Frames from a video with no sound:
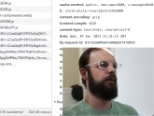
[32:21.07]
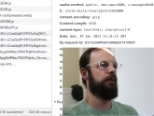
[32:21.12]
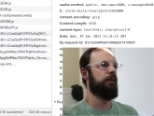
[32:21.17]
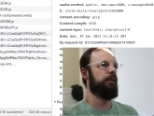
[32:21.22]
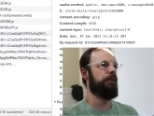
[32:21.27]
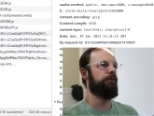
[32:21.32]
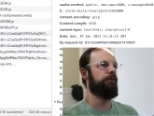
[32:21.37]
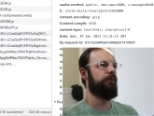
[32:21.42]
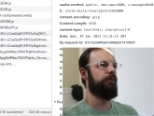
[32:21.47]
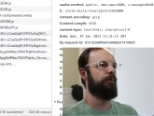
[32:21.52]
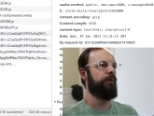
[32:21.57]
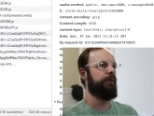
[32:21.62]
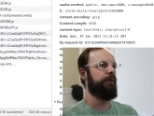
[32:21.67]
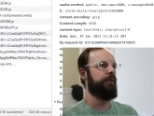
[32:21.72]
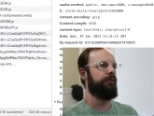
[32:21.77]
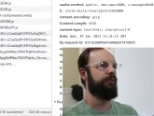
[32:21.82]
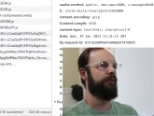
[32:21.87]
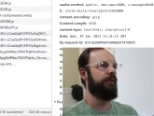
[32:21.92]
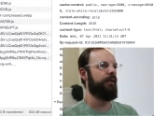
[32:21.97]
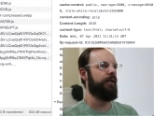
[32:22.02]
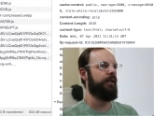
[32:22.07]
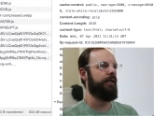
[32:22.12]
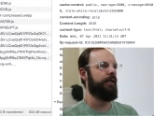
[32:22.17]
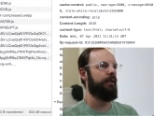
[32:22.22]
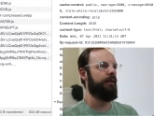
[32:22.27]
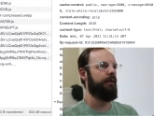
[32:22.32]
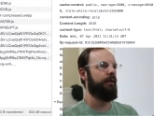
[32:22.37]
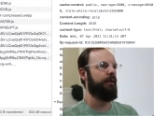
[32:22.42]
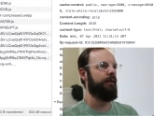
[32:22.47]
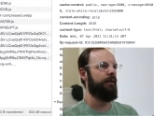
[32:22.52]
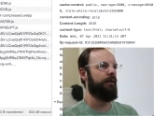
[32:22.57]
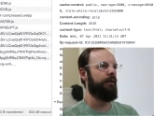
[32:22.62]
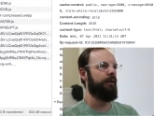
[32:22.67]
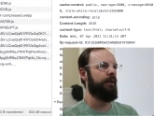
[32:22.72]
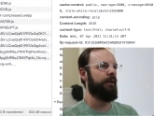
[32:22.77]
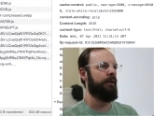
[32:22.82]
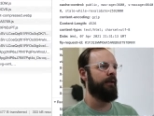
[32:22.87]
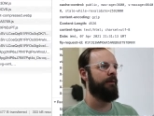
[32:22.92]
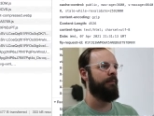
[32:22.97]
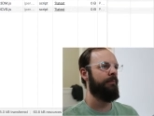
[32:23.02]
is the one that's got
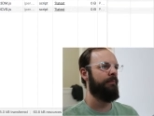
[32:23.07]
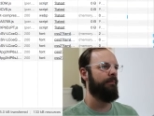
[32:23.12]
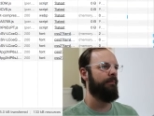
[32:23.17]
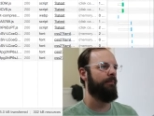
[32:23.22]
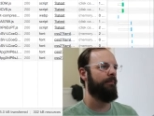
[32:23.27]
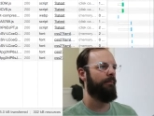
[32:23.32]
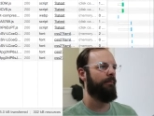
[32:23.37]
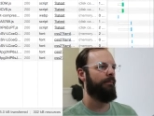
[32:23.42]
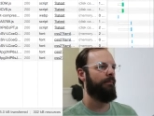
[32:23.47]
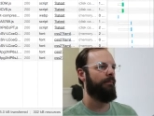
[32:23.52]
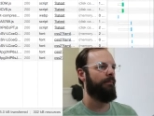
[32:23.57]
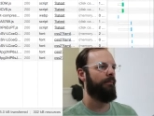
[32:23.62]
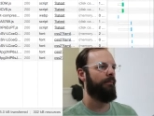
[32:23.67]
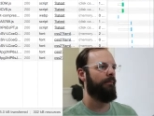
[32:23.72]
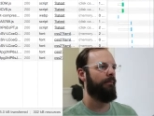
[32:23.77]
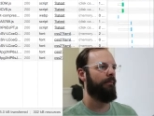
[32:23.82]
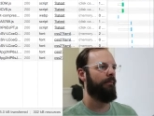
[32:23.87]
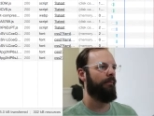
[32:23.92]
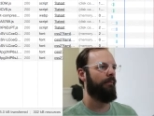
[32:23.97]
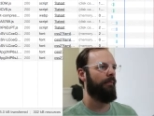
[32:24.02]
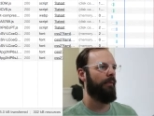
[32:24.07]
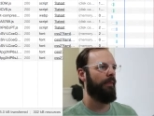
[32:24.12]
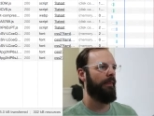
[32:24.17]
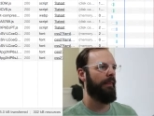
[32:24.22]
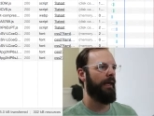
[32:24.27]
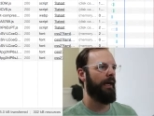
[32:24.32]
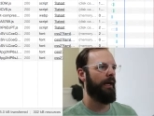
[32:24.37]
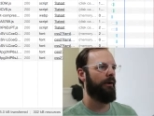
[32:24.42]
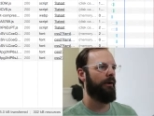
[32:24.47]
that